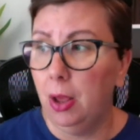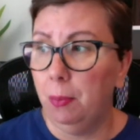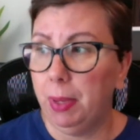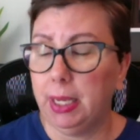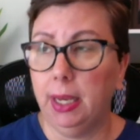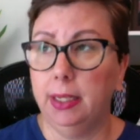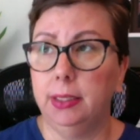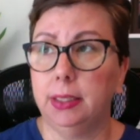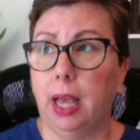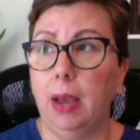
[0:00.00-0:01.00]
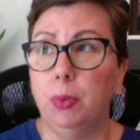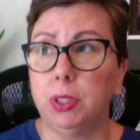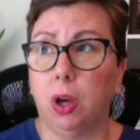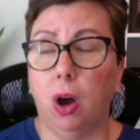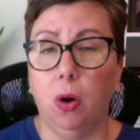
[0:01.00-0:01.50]
because I
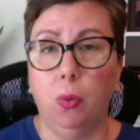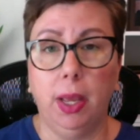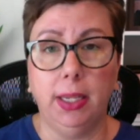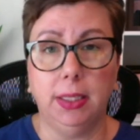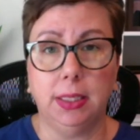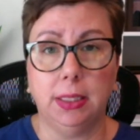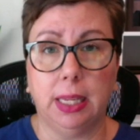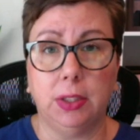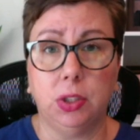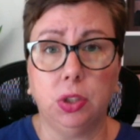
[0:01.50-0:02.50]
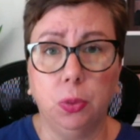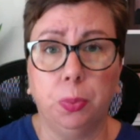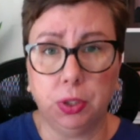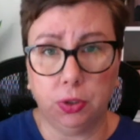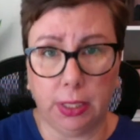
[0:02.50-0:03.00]
was always like
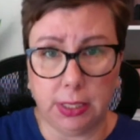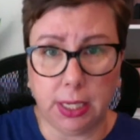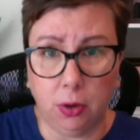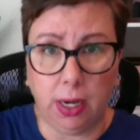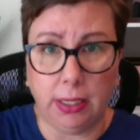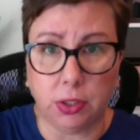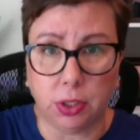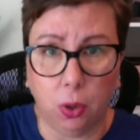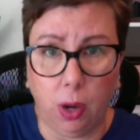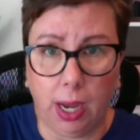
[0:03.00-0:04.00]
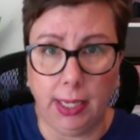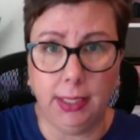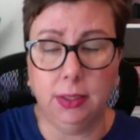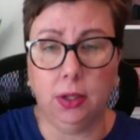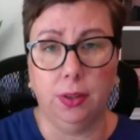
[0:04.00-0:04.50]
super stressed out and so
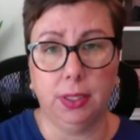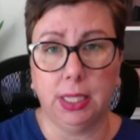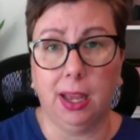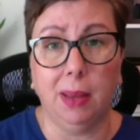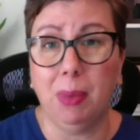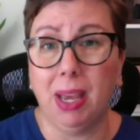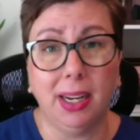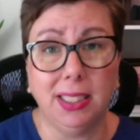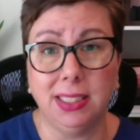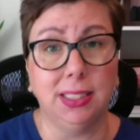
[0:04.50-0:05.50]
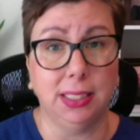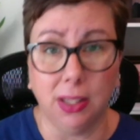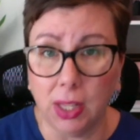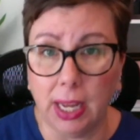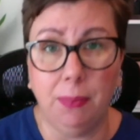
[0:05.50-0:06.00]
heightened all the time. And I
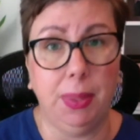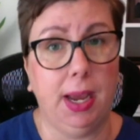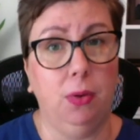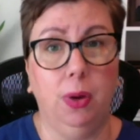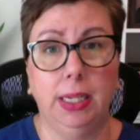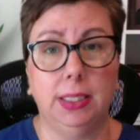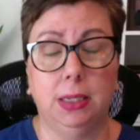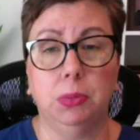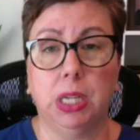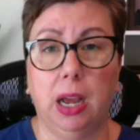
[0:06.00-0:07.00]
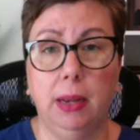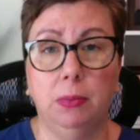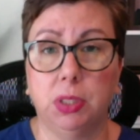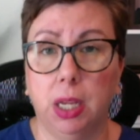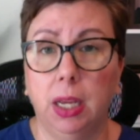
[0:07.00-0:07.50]
still am that way sometimes.